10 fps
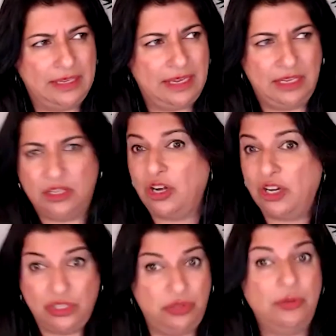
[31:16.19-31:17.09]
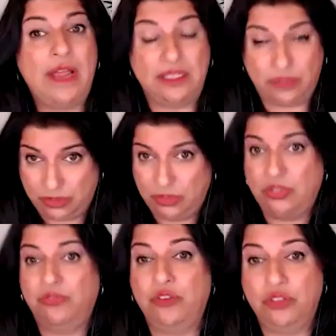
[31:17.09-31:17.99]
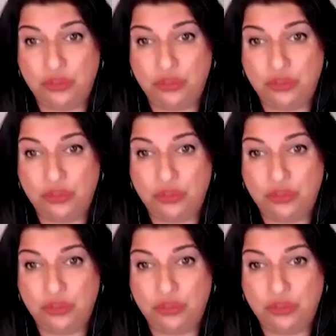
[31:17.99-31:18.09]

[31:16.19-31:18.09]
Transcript: kindergarten through high school. So it's a full wow.